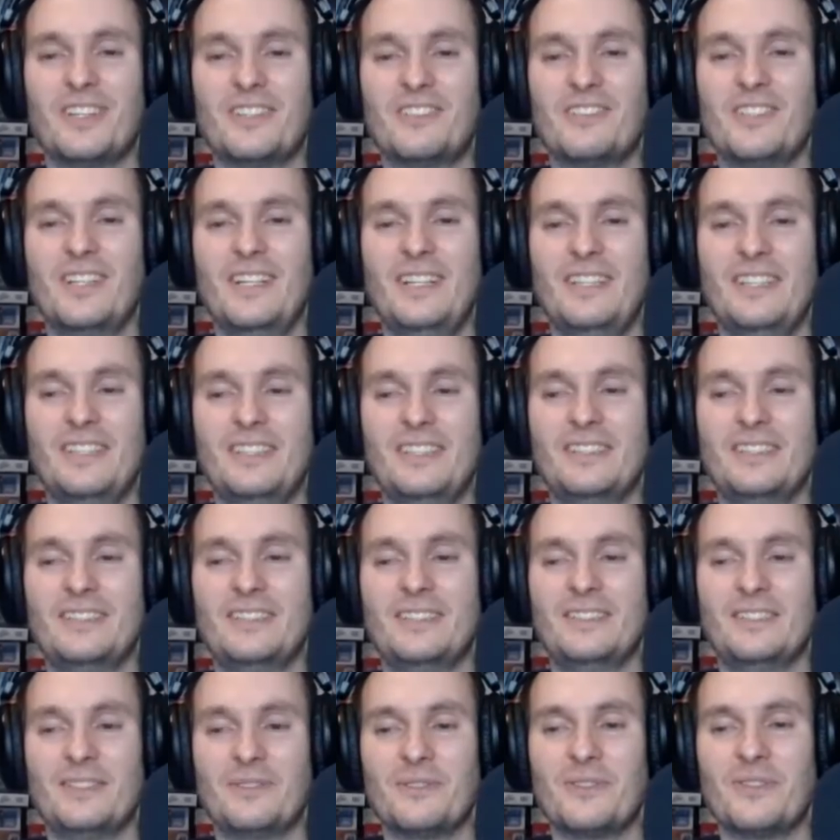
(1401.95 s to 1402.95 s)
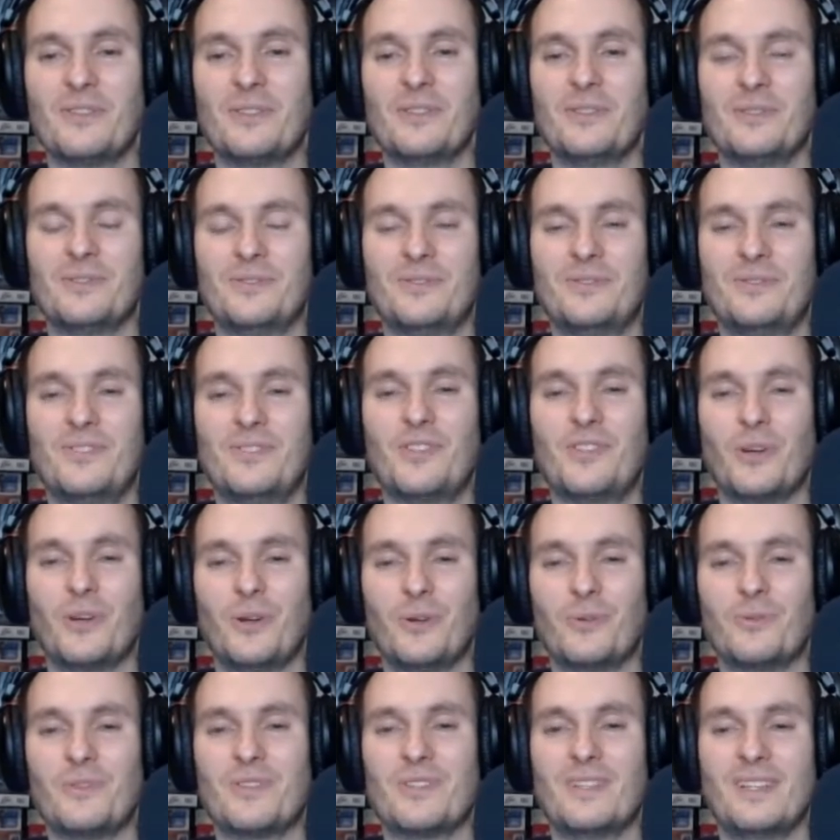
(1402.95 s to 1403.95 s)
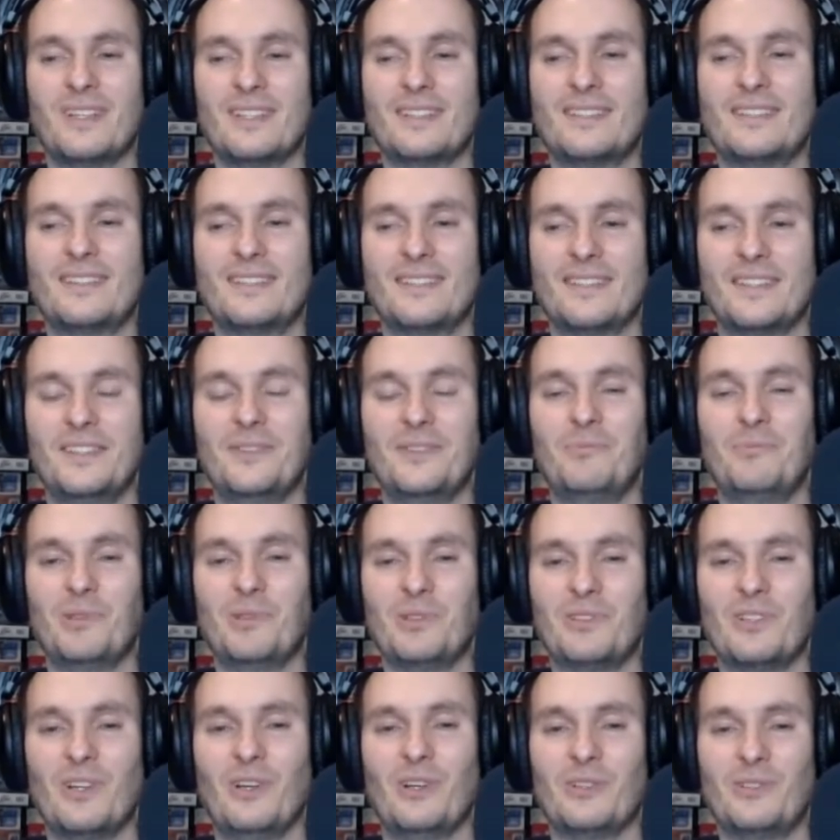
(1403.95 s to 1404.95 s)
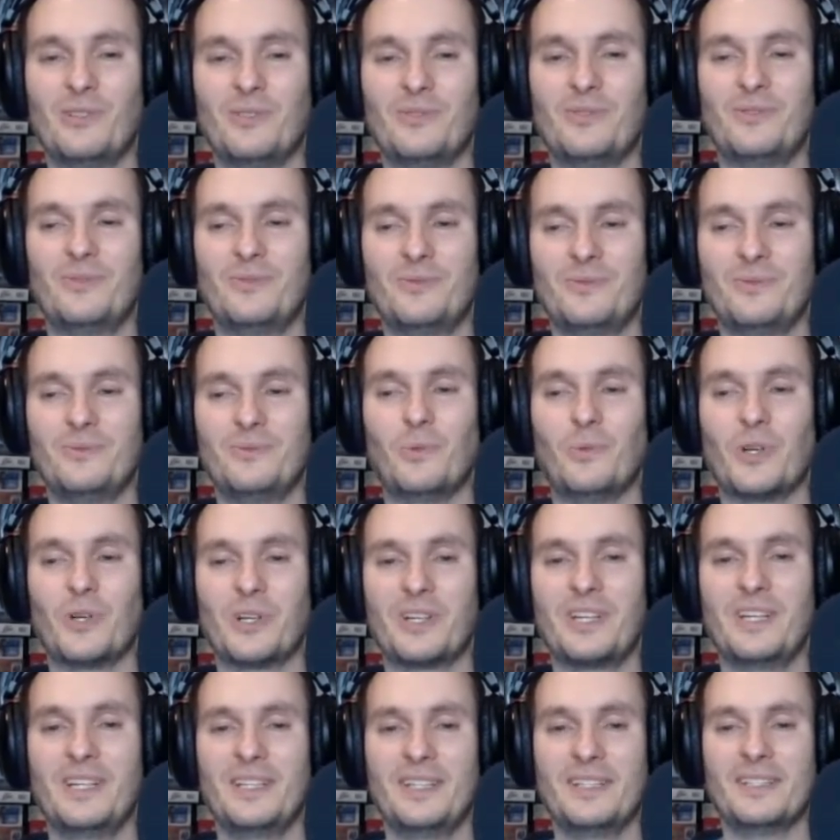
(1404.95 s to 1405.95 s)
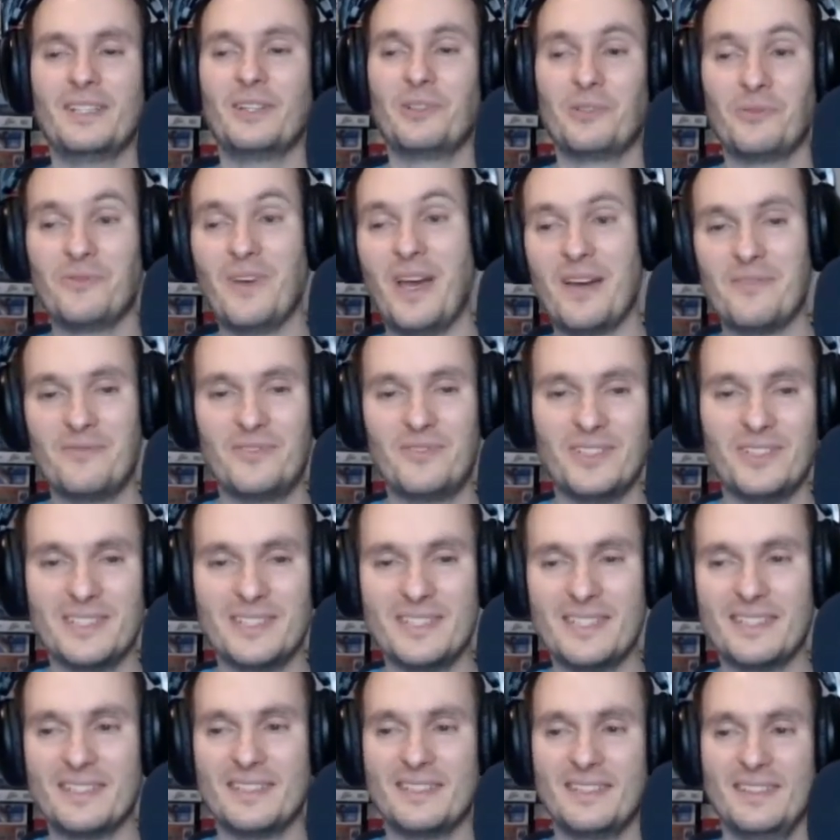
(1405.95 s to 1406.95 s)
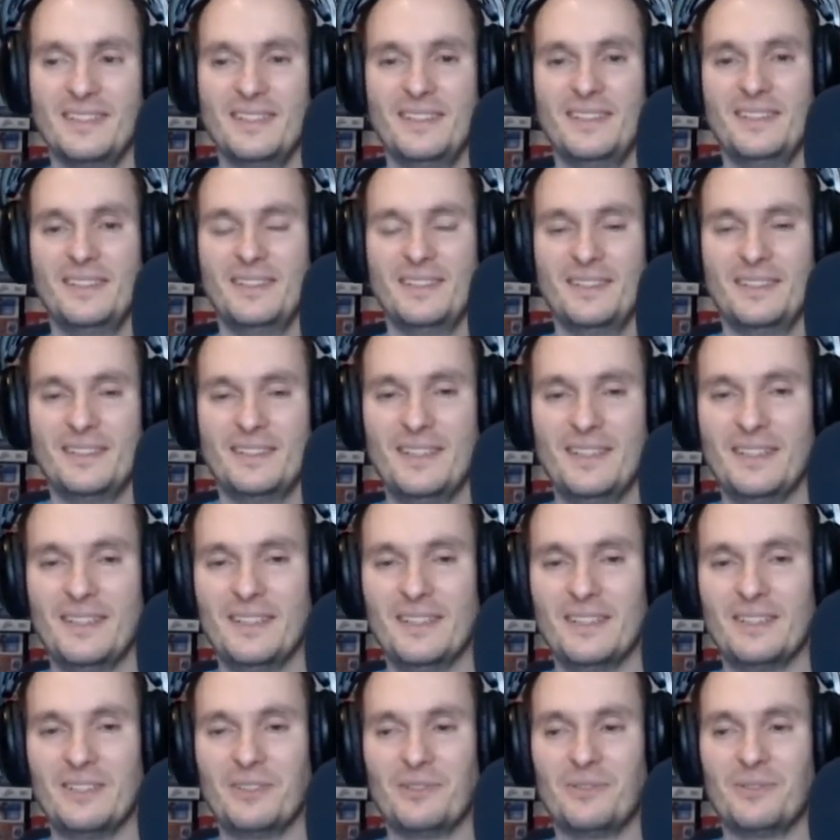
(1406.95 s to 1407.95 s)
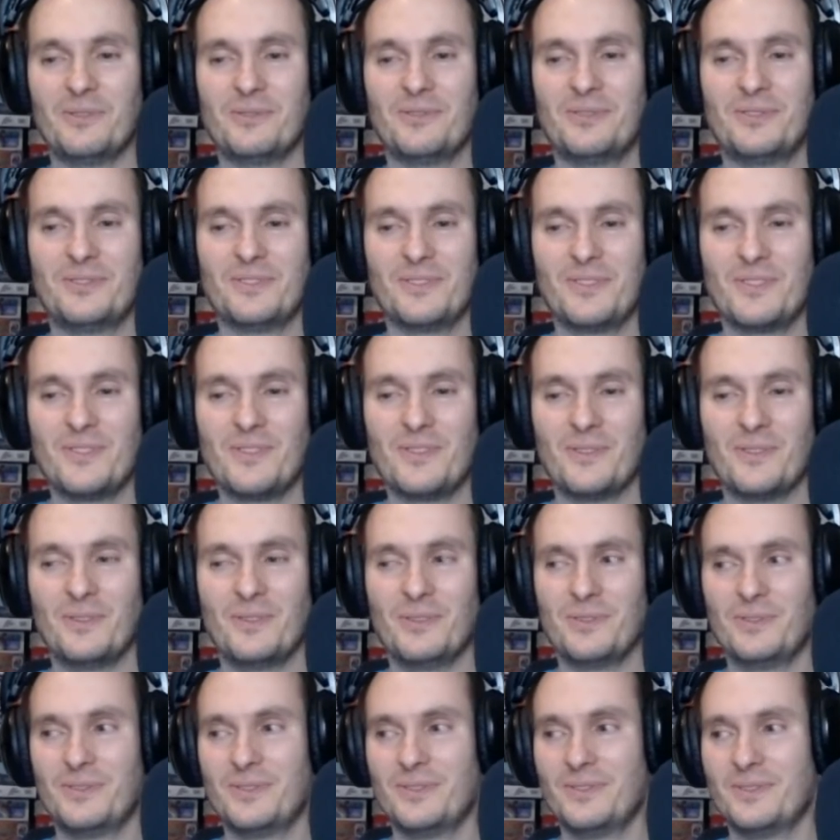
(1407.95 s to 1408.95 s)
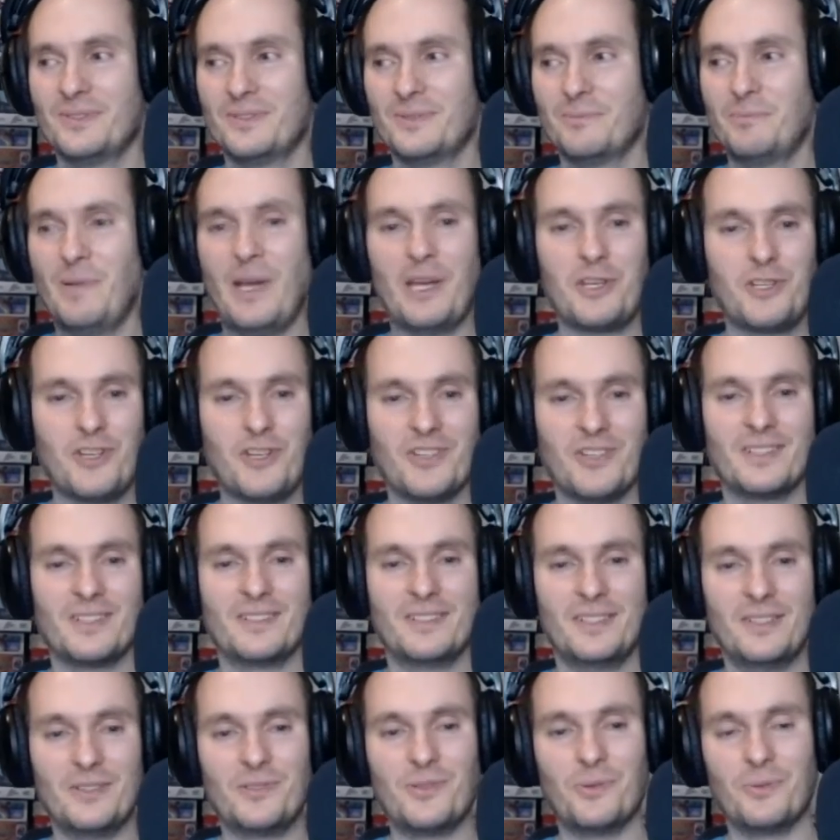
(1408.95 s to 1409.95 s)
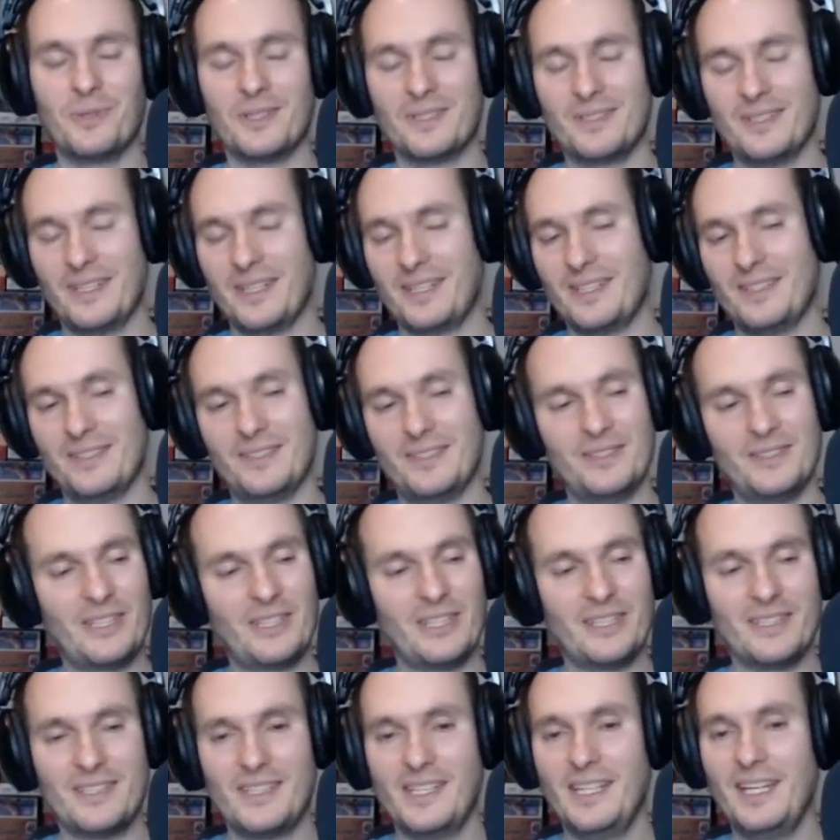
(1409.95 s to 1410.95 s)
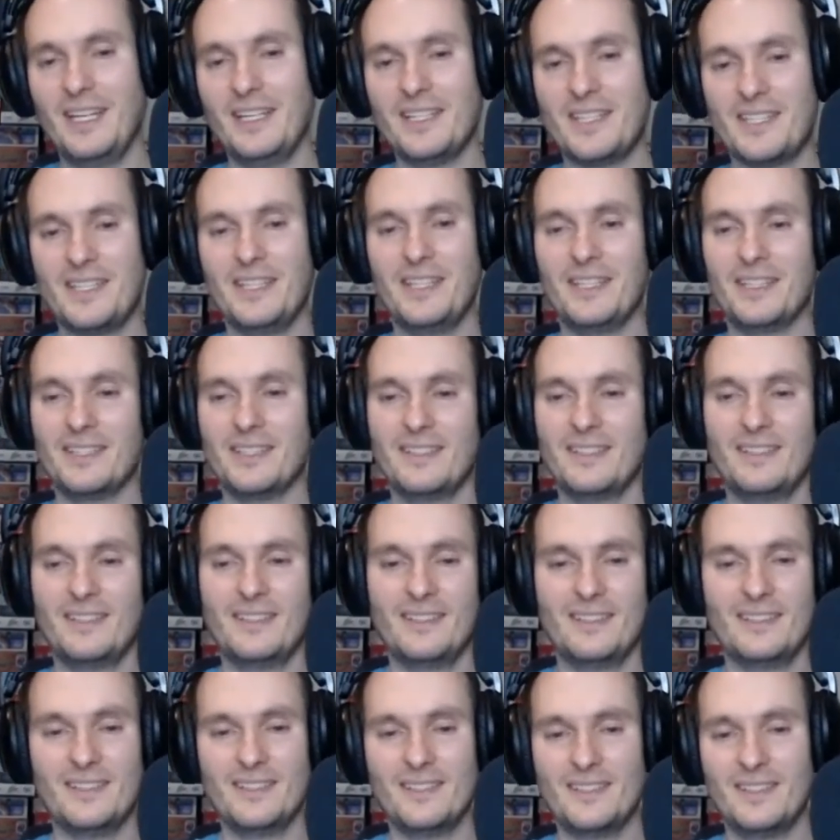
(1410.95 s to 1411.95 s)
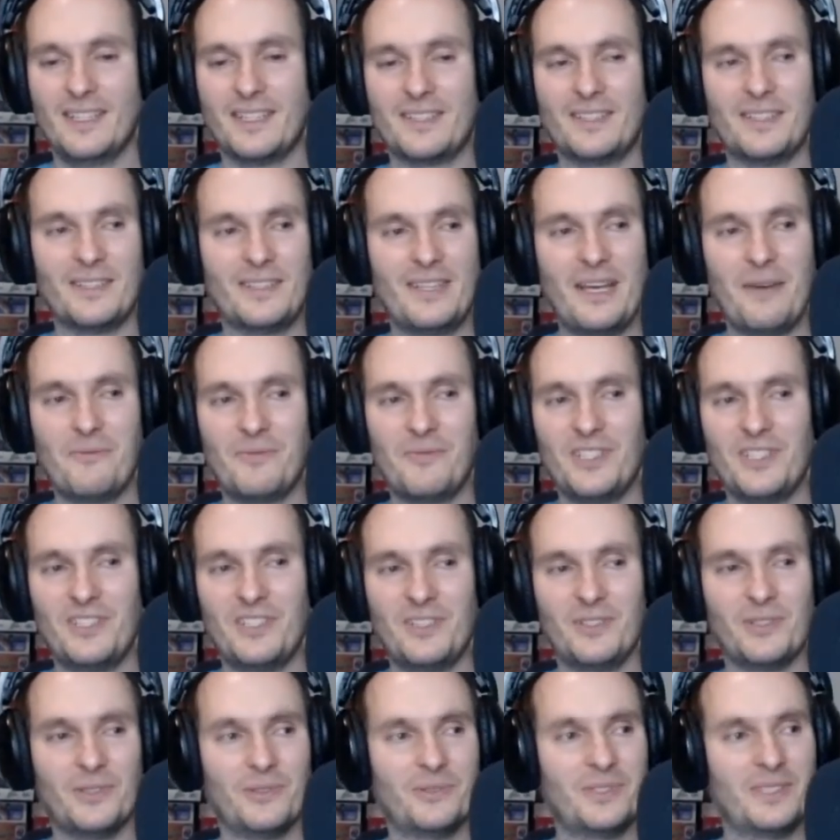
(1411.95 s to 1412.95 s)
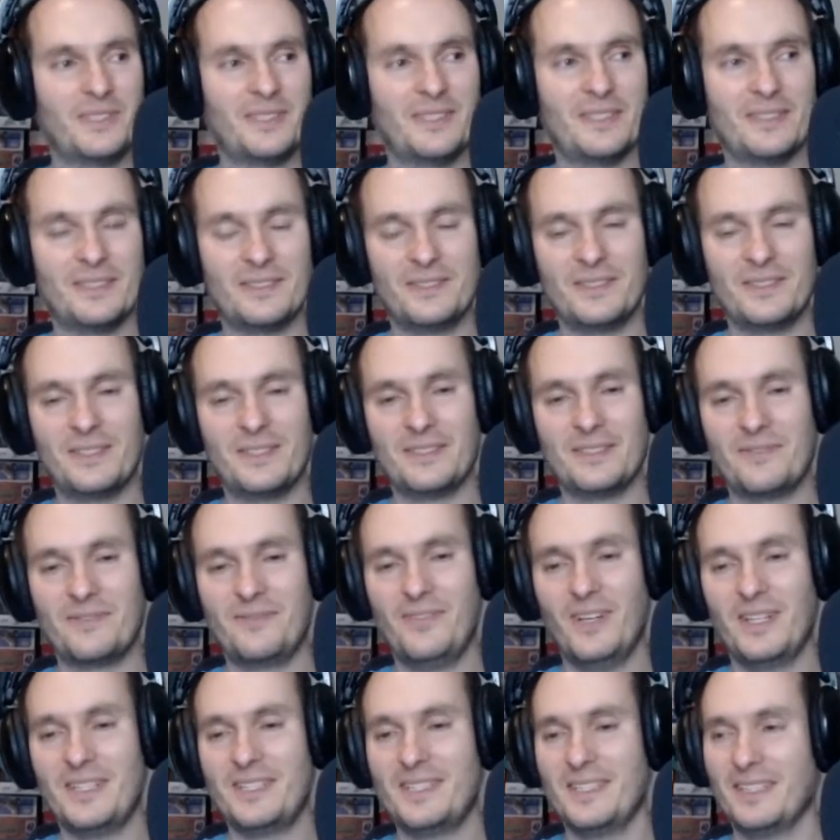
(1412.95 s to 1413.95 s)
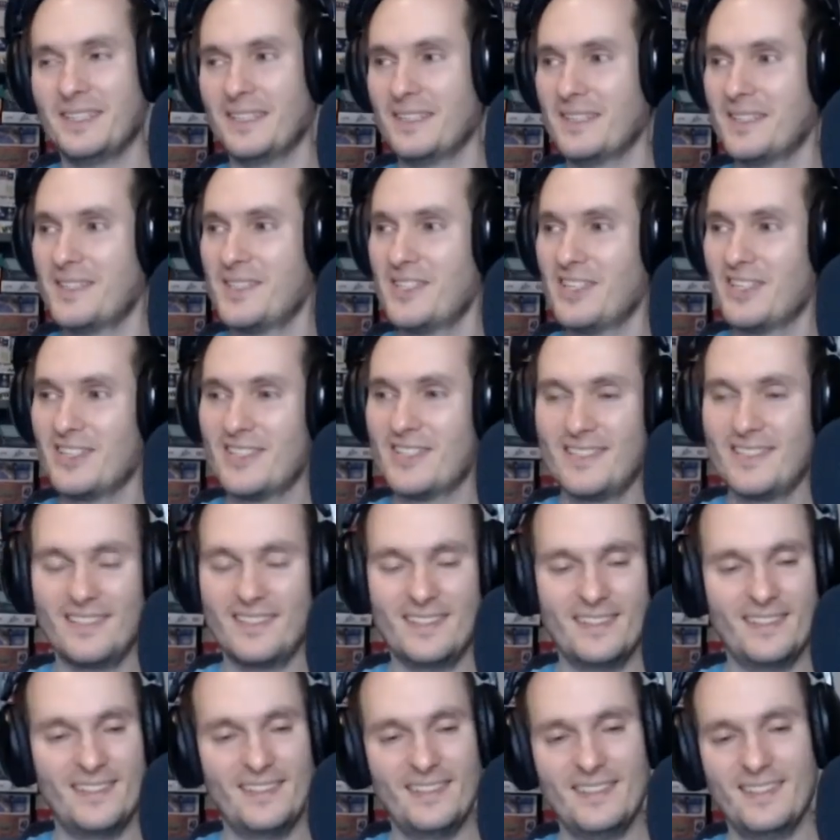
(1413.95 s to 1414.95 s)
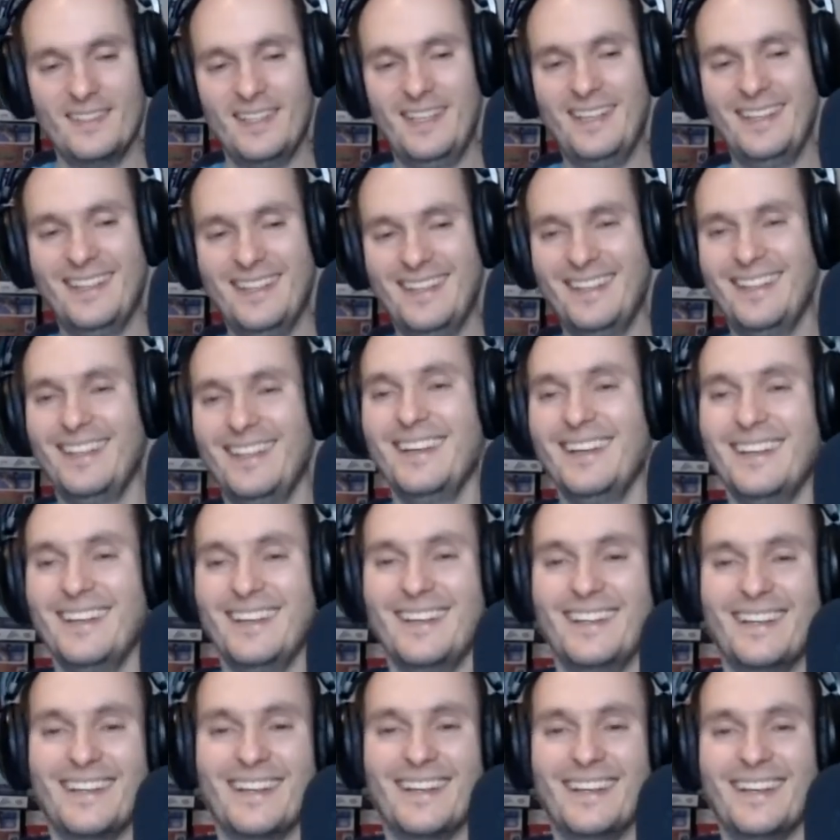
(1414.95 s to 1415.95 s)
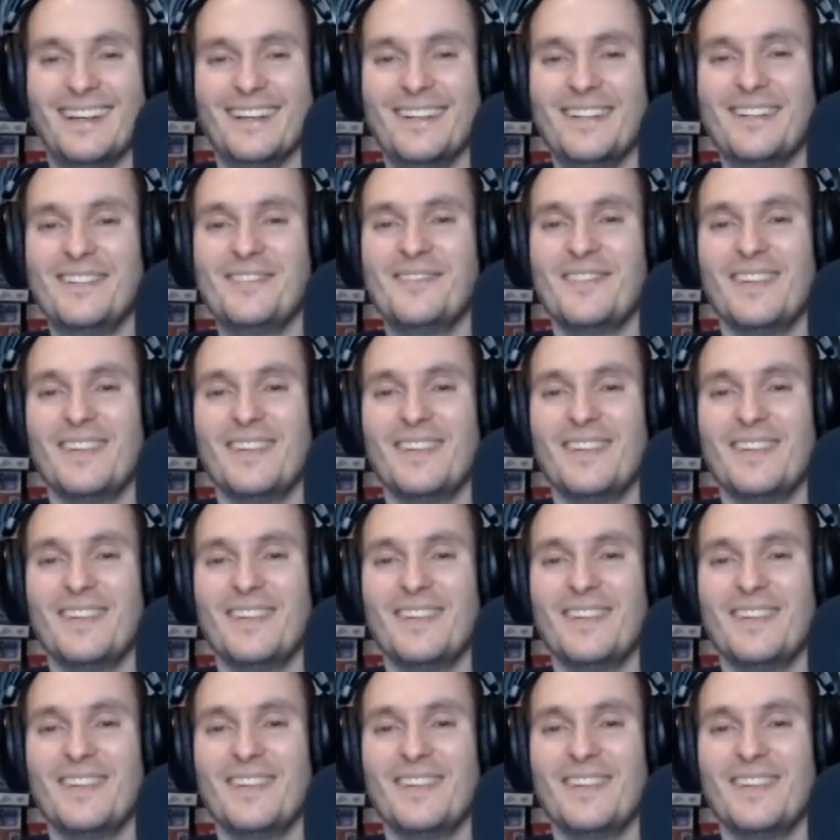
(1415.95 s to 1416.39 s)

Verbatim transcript: It really, you know, sort of shows that you put a lot of work in it, a lot of effort and uh, a lot of sort of passion into it. Like you can clearly see it. Like the, that video yeah. with the with the fighting. It's just, yeah.